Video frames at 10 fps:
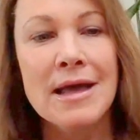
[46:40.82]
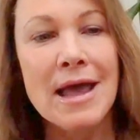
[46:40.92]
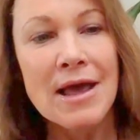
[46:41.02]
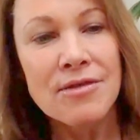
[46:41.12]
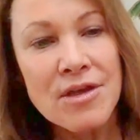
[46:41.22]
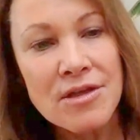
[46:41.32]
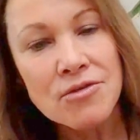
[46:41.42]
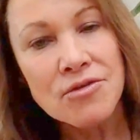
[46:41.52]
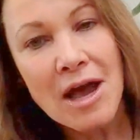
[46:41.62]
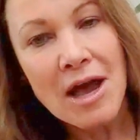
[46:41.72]
And then there are
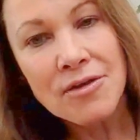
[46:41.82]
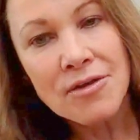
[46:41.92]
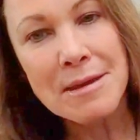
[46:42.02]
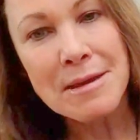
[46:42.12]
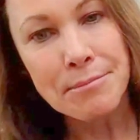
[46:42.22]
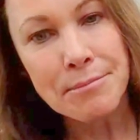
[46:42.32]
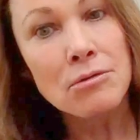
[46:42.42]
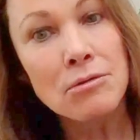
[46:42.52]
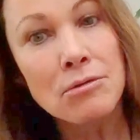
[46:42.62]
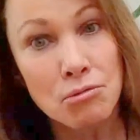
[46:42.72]
the other
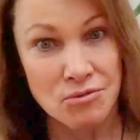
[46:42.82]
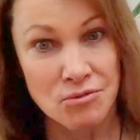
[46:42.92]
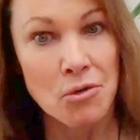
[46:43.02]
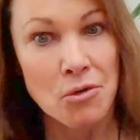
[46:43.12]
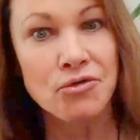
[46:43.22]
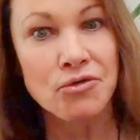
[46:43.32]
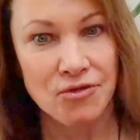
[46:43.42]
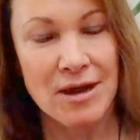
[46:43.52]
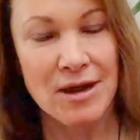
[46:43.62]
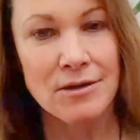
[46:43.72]
people, which most of
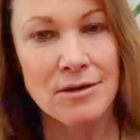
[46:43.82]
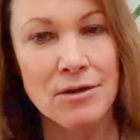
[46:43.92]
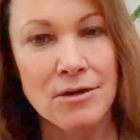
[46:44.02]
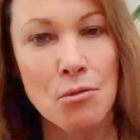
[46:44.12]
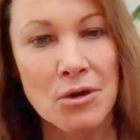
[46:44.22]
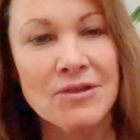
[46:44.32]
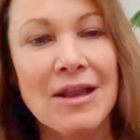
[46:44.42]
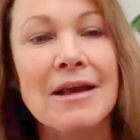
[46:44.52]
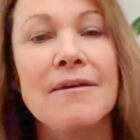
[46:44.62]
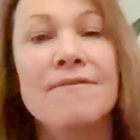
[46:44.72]
us are in, where it's
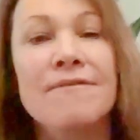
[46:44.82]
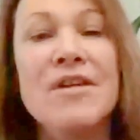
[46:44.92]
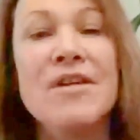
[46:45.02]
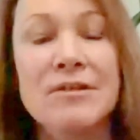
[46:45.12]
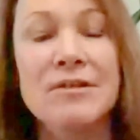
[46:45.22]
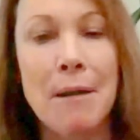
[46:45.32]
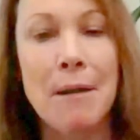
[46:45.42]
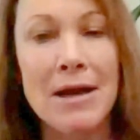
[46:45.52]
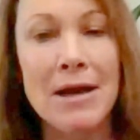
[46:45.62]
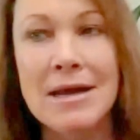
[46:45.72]
like, fix my
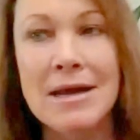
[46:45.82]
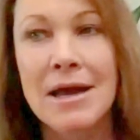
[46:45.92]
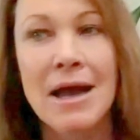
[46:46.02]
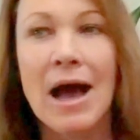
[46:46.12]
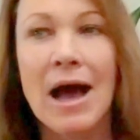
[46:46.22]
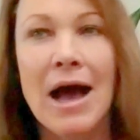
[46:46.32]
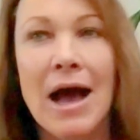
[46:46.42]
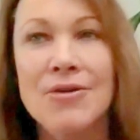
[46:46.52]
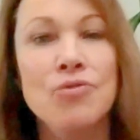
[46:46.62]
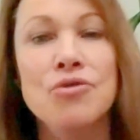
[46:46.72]
body.
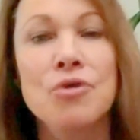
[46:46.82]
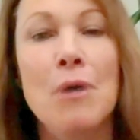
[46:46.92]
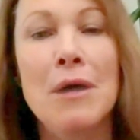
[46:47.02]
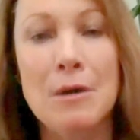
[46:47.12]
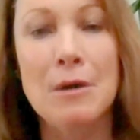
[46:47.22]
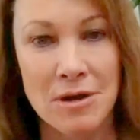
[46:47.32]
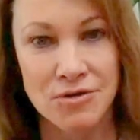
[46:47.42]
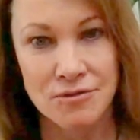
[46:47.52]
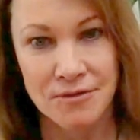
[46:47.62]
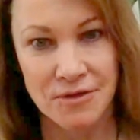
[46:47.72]
I don't know what I
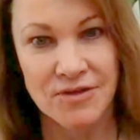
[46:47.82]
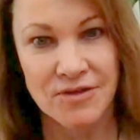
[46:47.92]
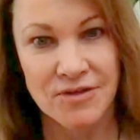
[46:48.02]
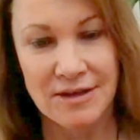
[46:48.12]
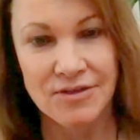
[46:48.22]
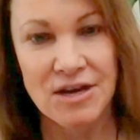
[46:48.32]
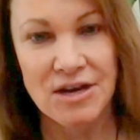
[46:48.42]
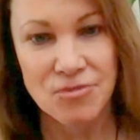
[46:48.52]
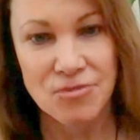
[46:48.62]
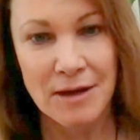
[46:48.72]
want to do for this second
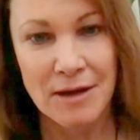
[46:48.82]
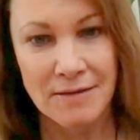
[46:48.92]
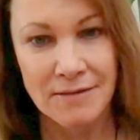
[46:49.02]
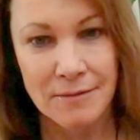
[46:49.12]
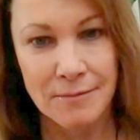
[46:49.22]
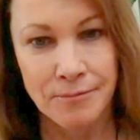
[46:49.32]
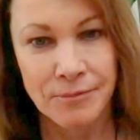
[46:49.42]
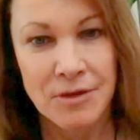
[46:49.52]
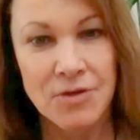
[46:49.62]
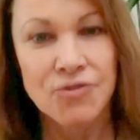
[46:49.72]
stage of my life.
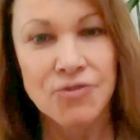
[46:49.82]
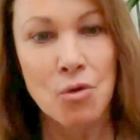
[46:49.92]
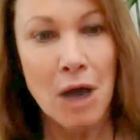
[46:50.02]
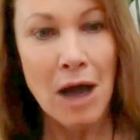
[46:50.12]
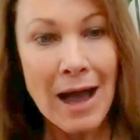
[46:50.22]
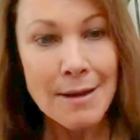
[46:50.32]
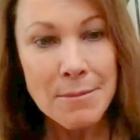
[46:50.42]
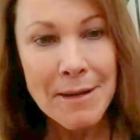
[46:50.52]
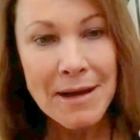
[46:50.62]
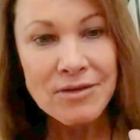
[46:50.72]
So I'm
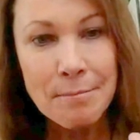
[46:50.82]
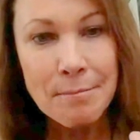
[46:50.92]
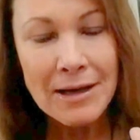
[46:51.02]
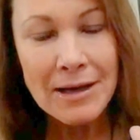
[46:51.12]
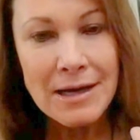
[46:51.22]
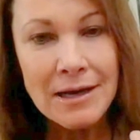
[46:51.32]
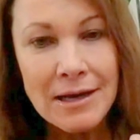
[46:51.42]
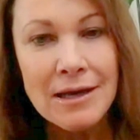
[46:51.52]
about the body,